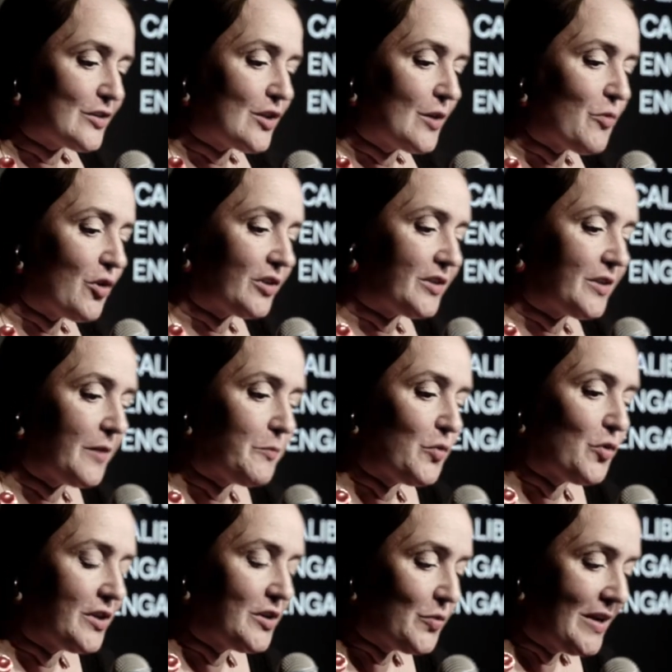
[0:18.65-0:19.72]
Solmukohta
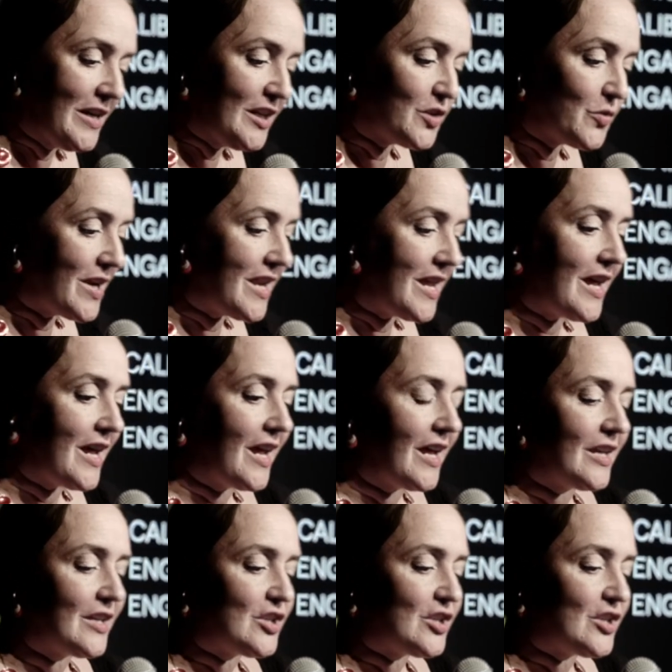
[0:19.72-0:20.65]
book in 2020,